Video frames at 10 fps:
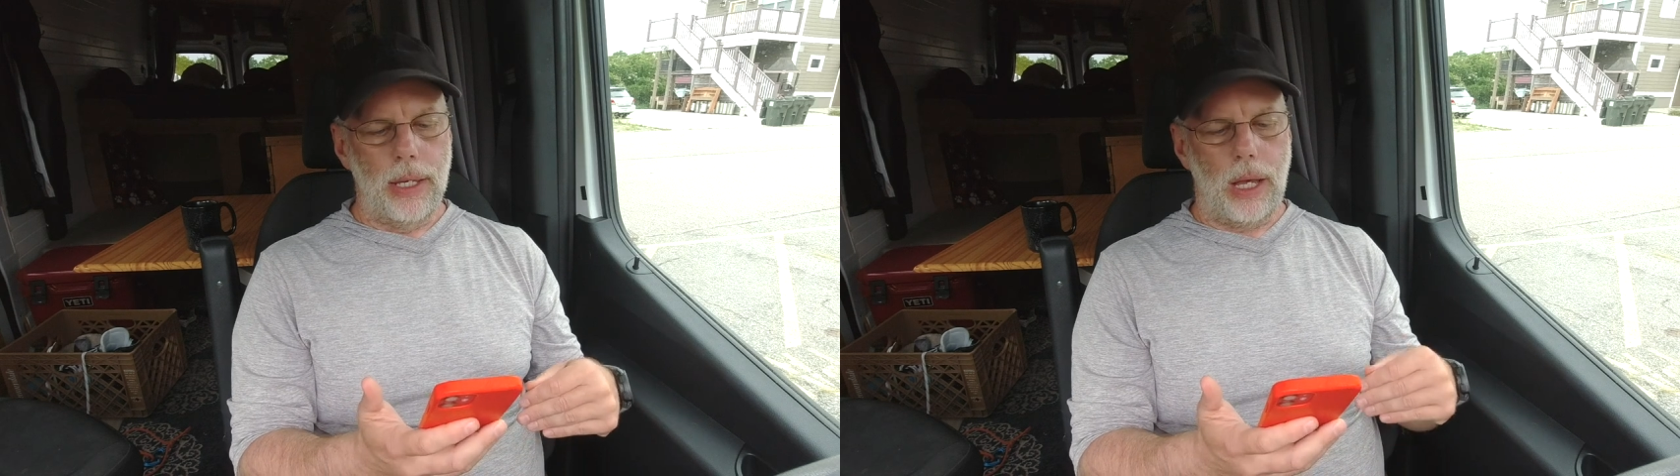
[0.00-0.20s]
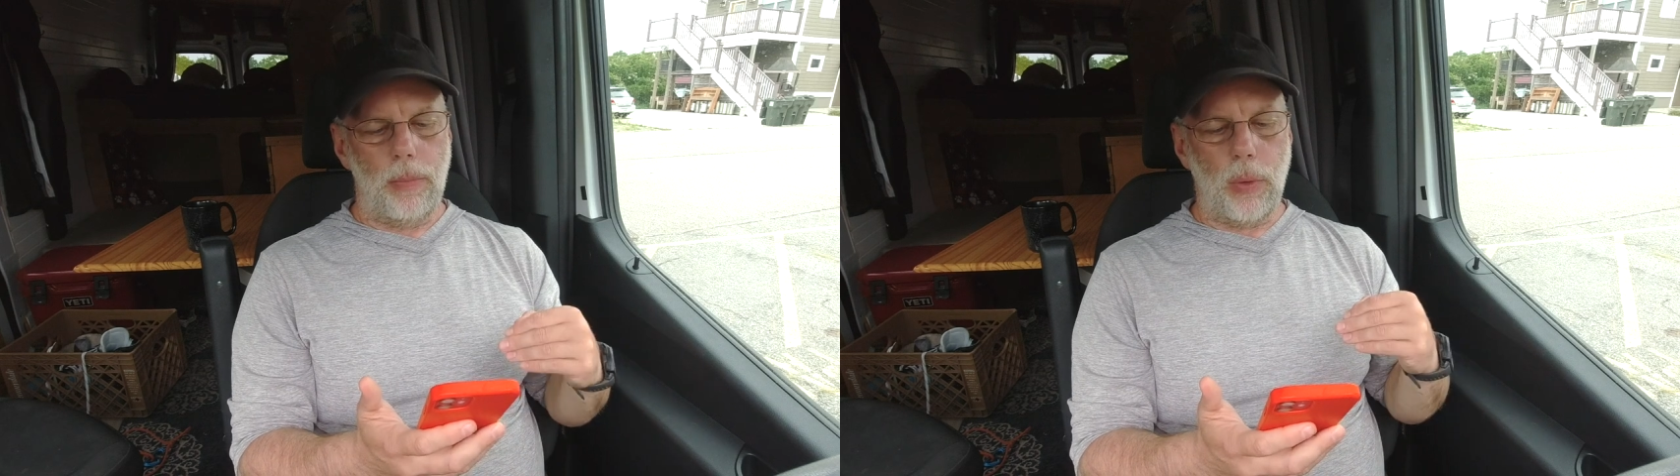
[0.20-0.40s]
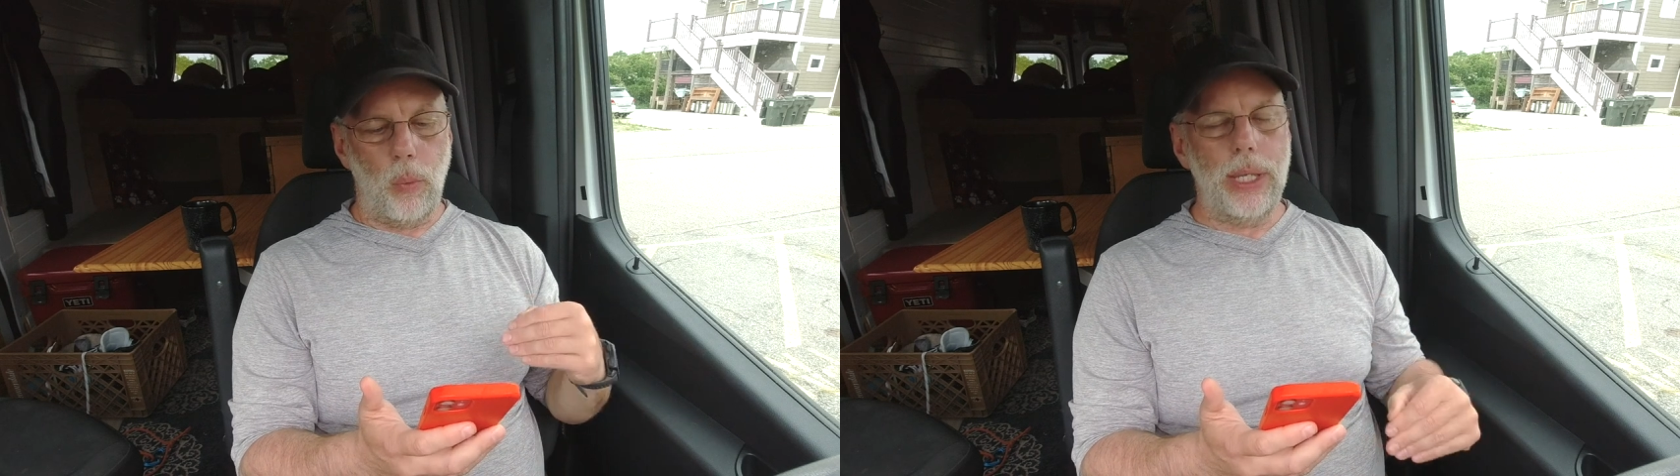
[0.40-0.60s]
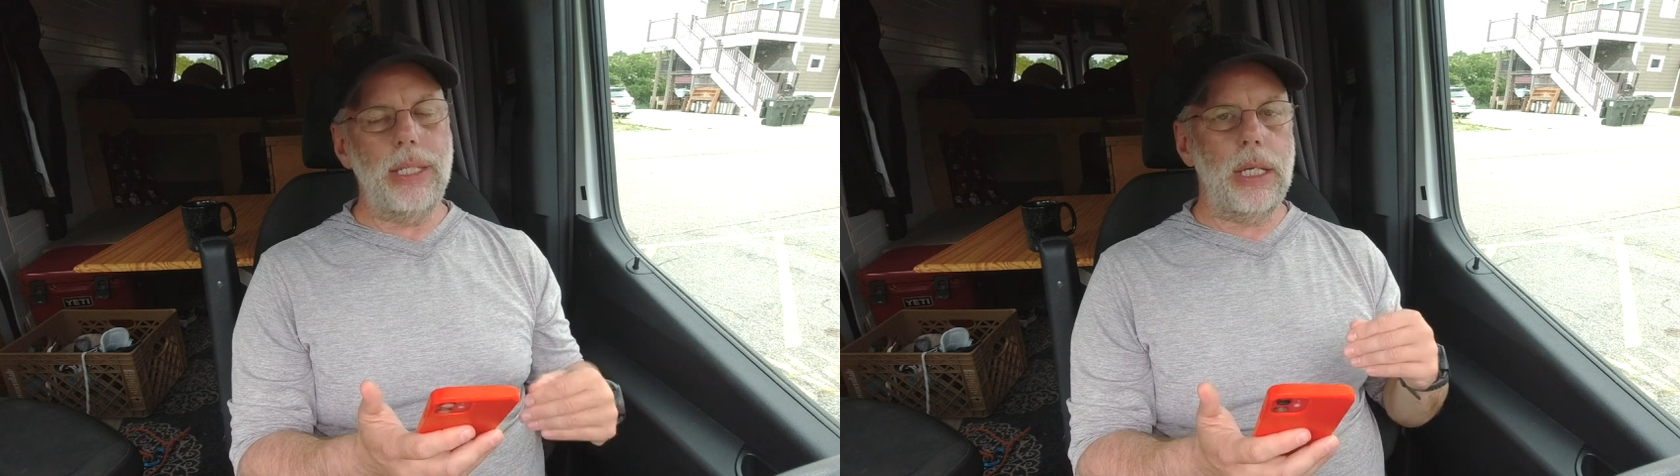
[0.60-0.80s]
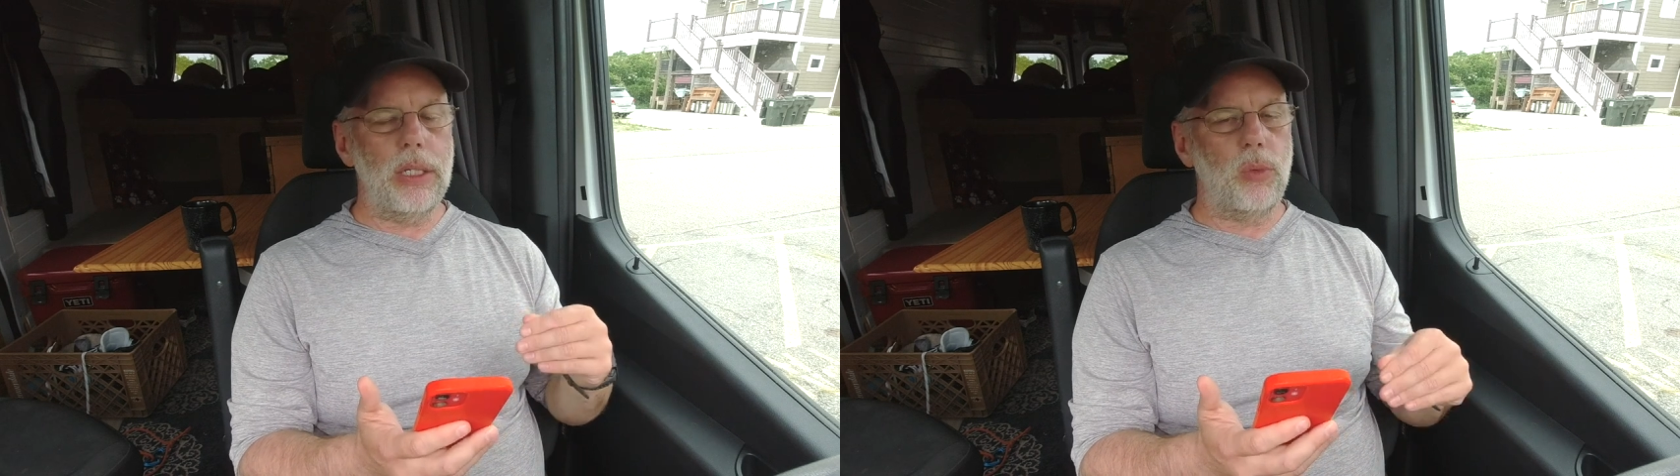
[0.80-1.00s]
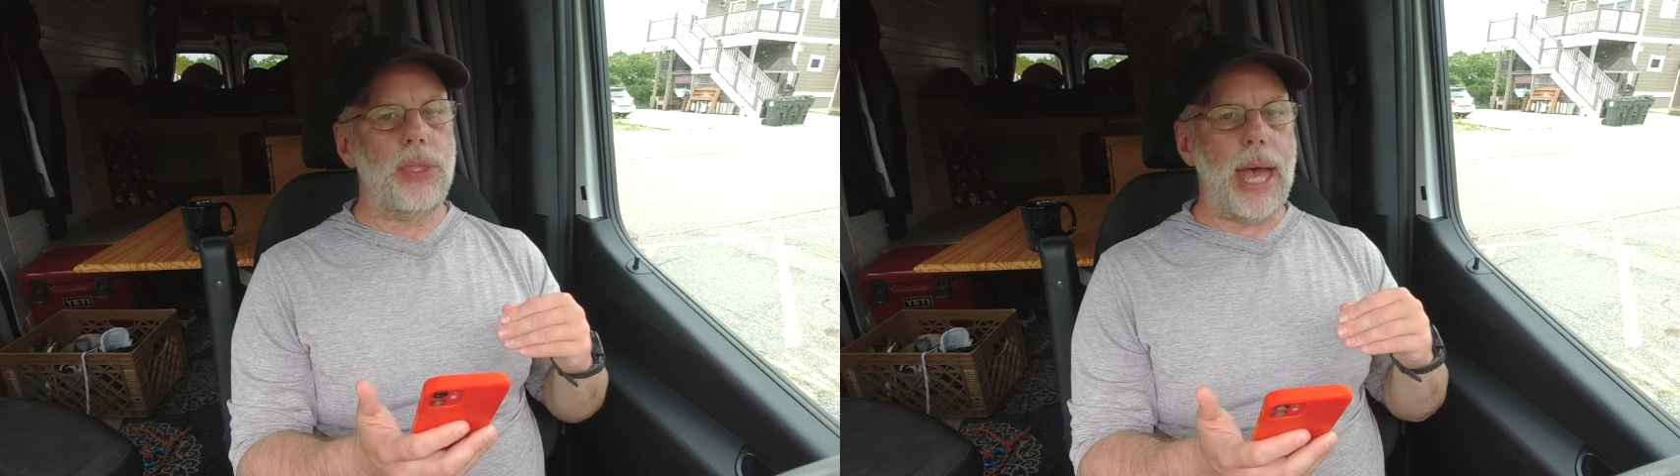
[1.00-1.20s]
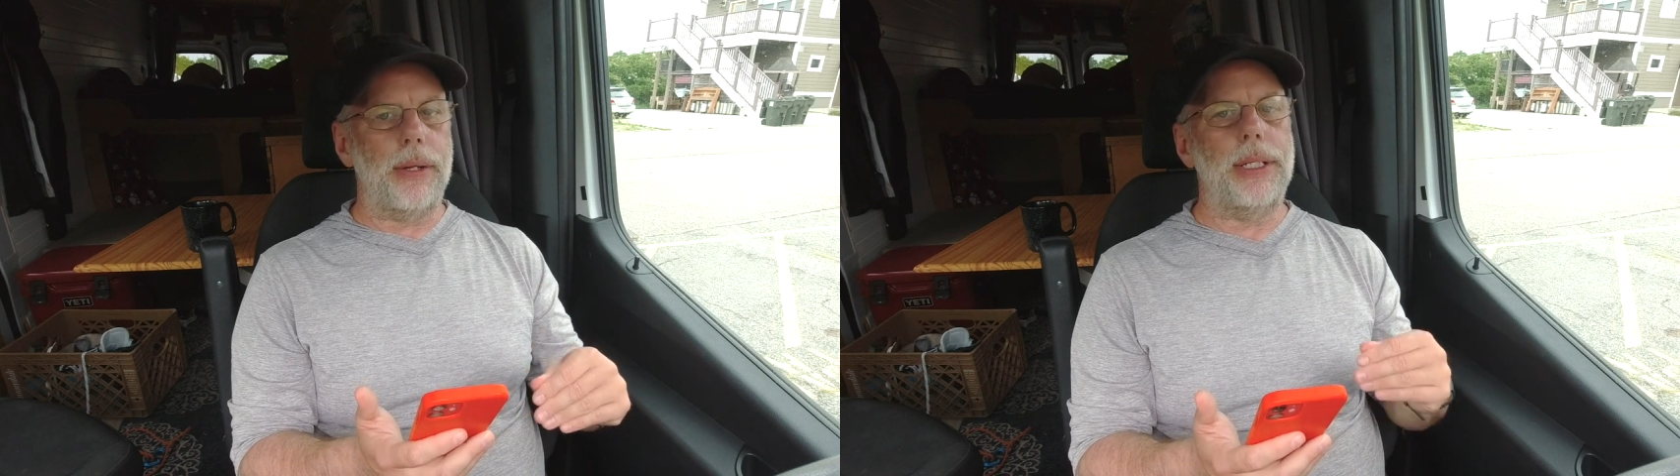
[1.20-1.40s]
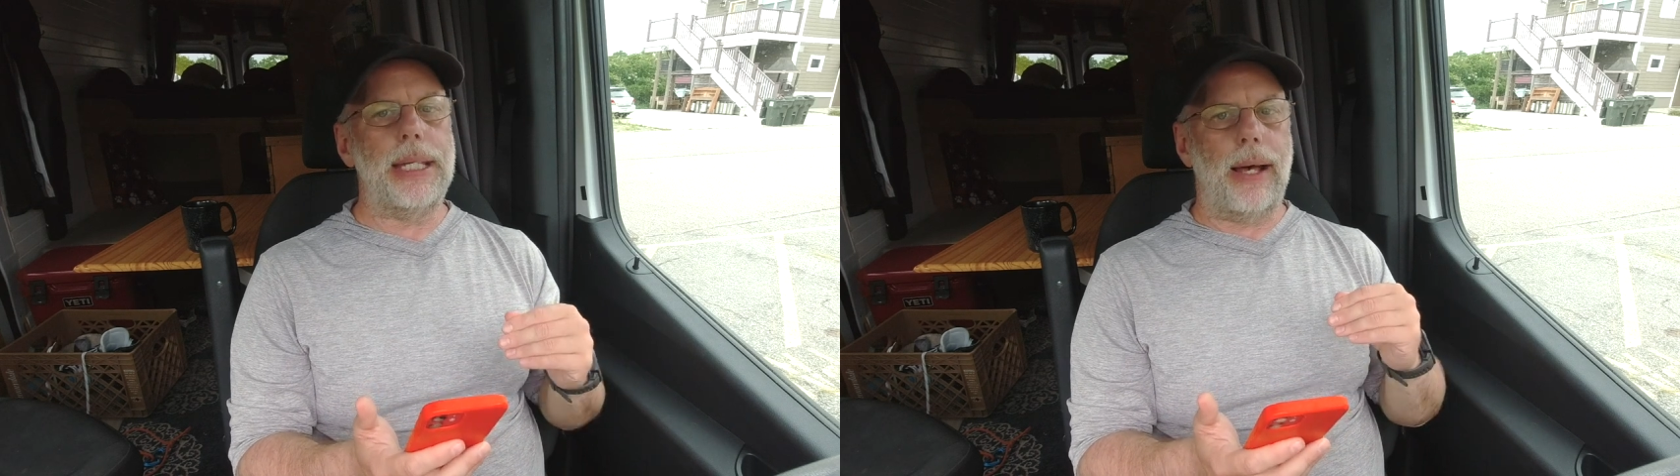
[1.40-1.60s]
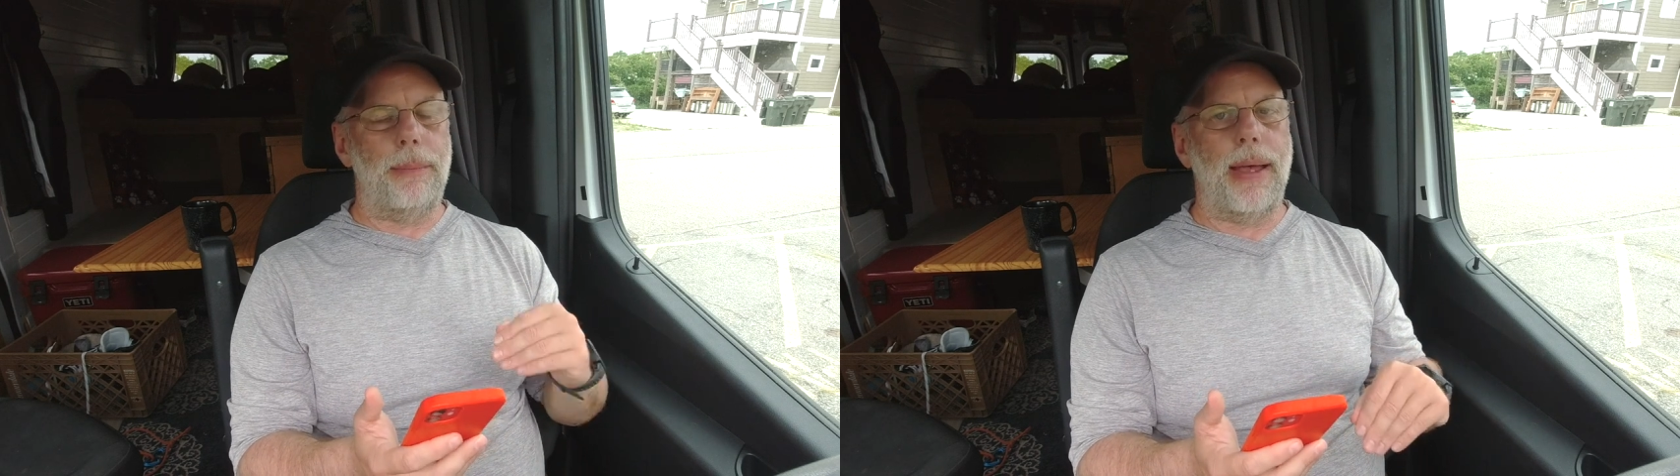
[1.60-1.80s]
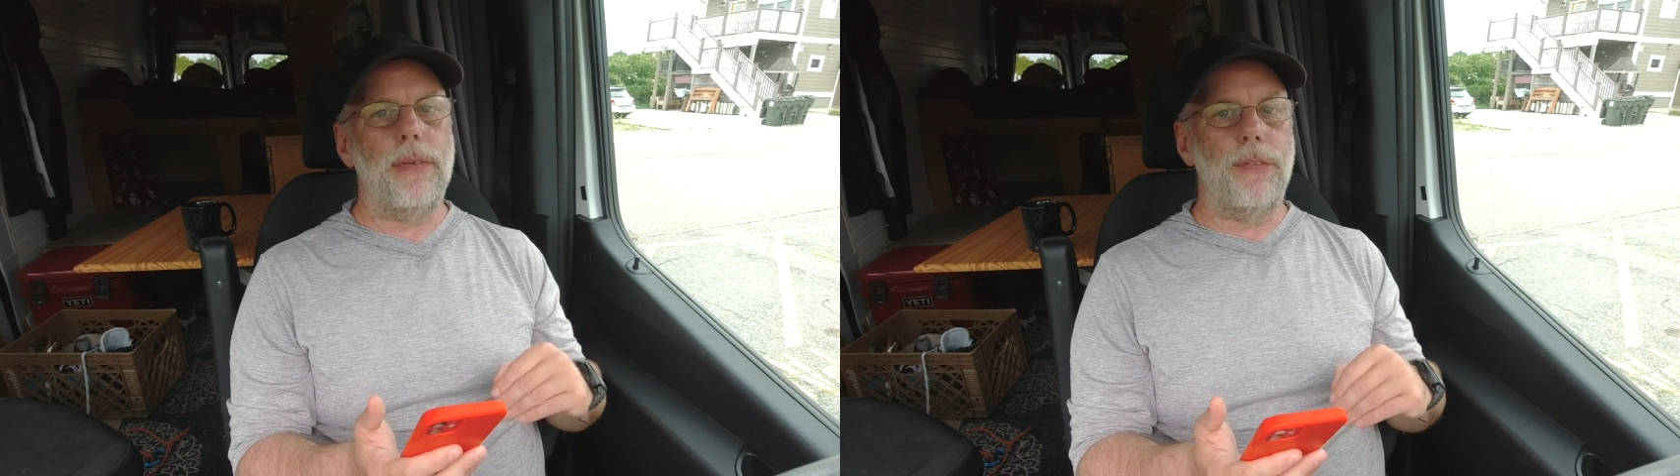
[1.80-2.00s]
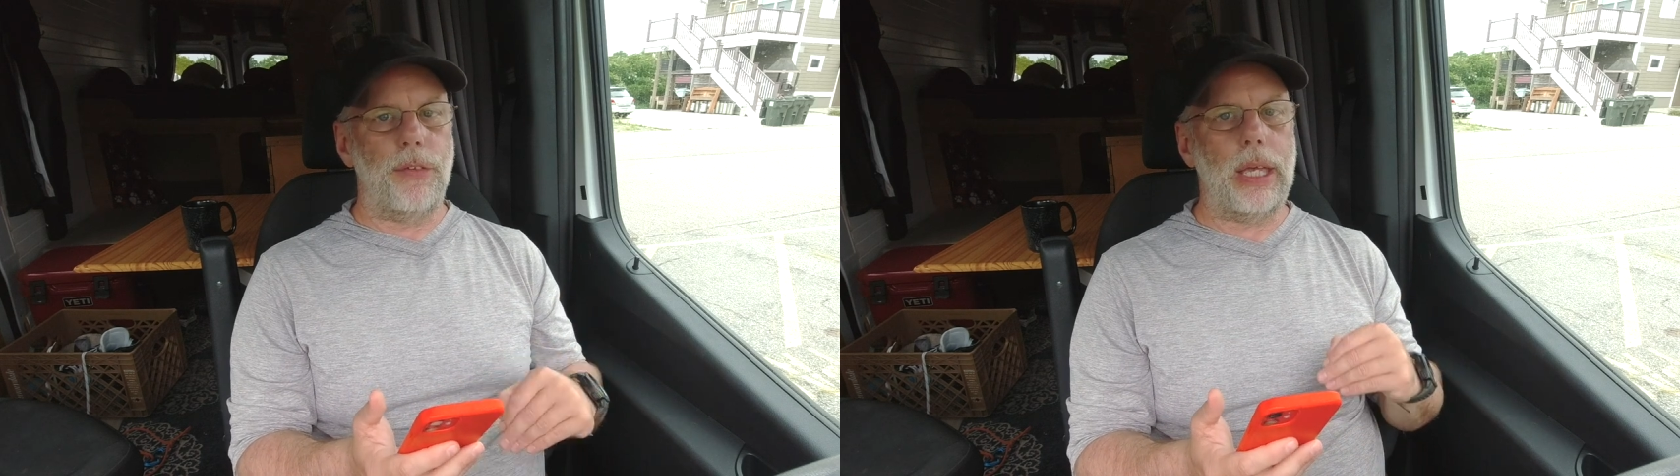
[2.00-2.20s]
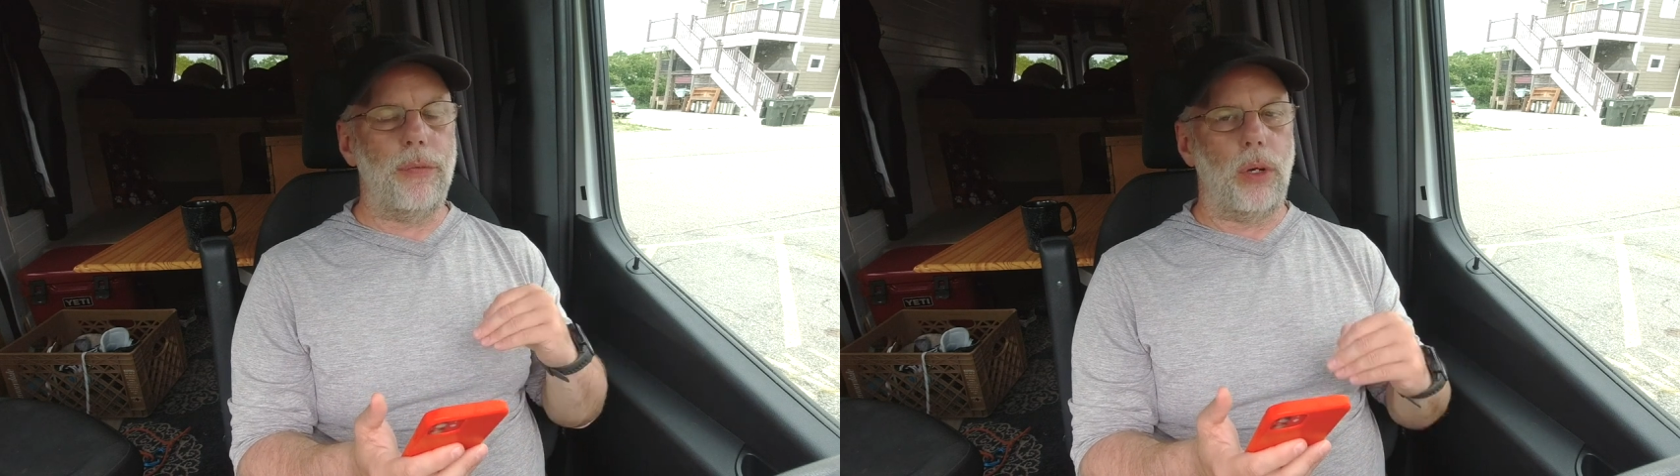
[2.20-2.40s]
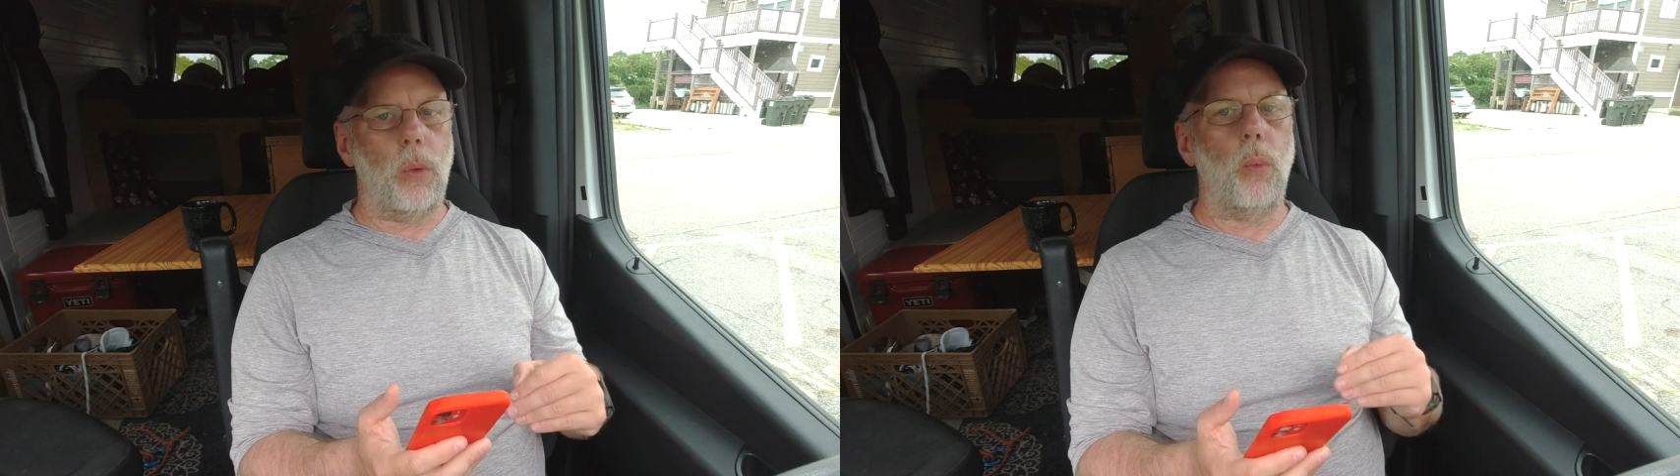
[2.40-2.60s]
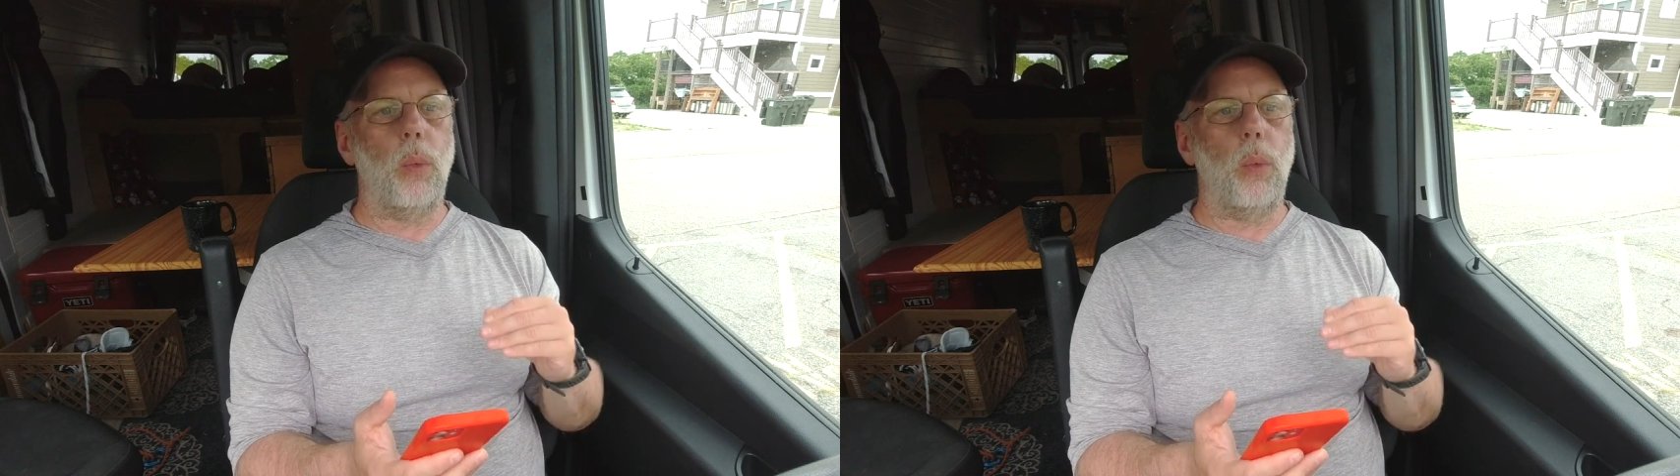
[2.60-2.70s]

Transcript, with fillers: Um, Windy is without a doubt my favorite